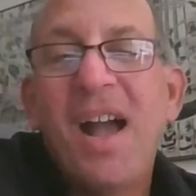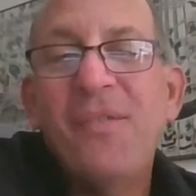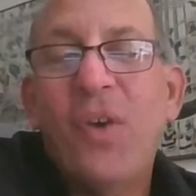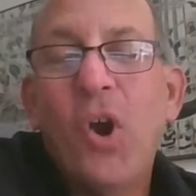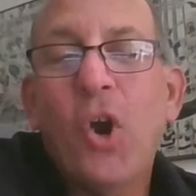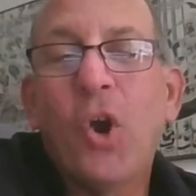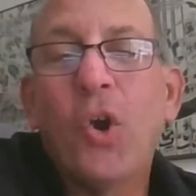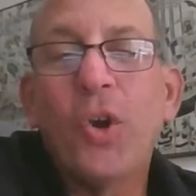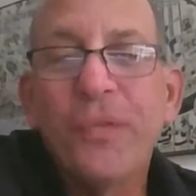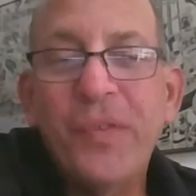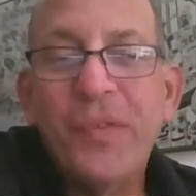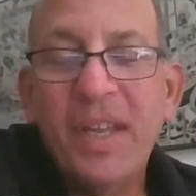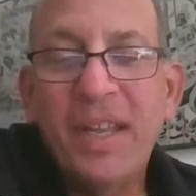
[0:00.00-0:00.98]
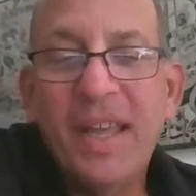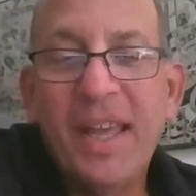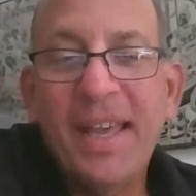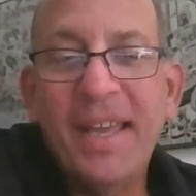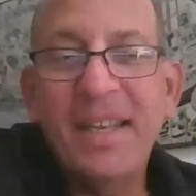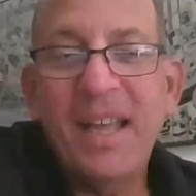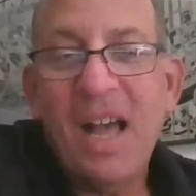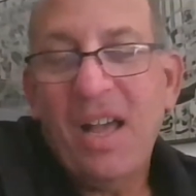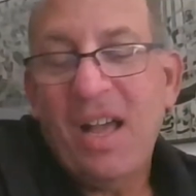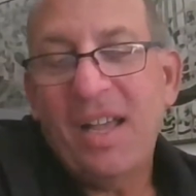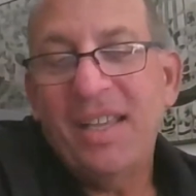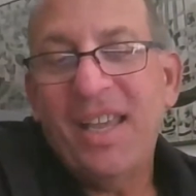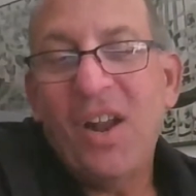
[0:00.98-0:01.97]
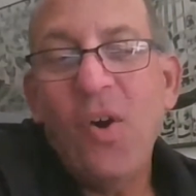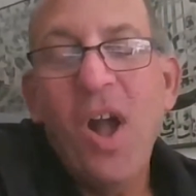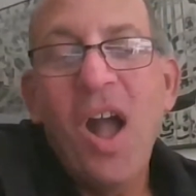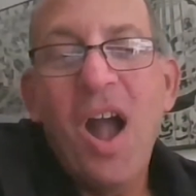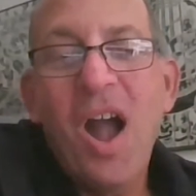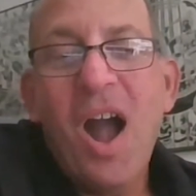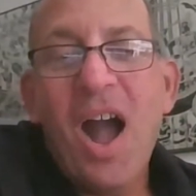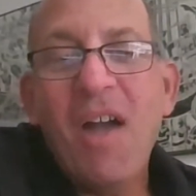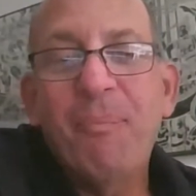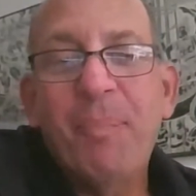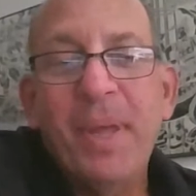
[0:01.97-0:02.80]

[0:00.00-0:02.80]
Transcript: I've heard of it, and I've